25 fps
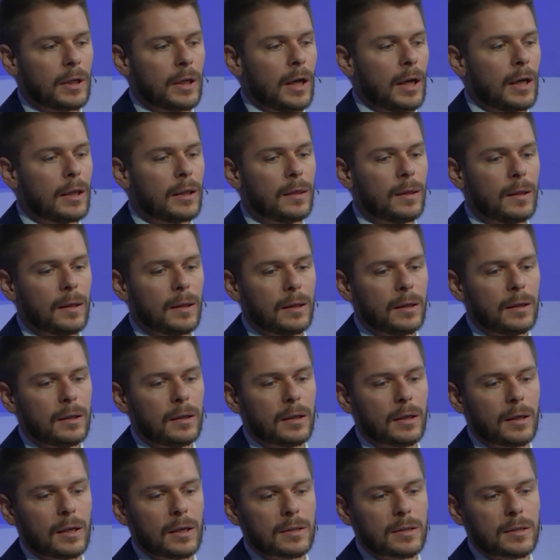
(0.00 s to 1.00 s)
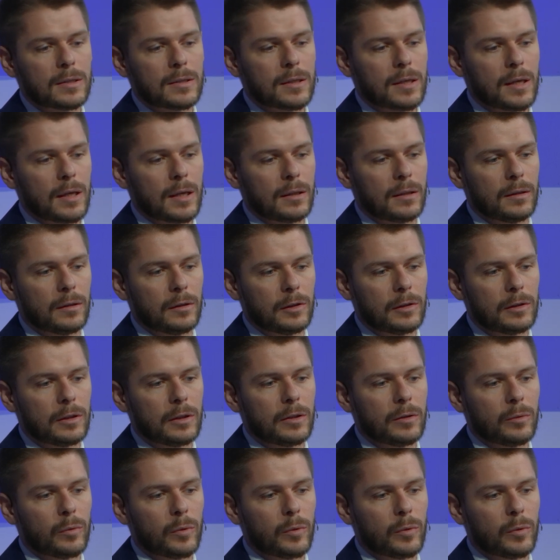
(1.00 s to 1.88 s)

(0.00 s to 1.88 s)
I think, as I said earlier,